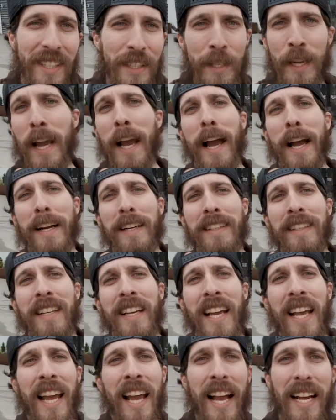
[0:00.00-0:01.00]
Yeah,
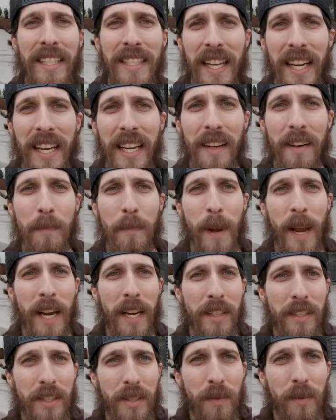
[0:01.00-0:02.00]
executive
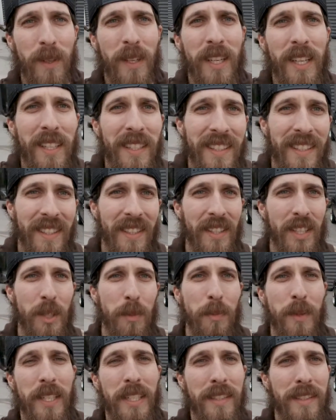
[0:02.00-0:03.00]
package as well, with
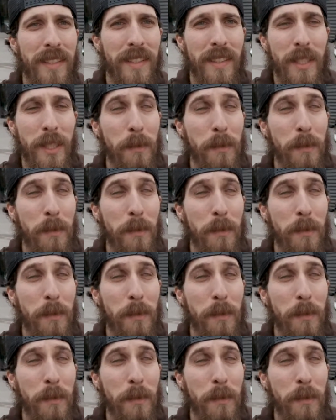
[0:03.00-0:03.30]
splits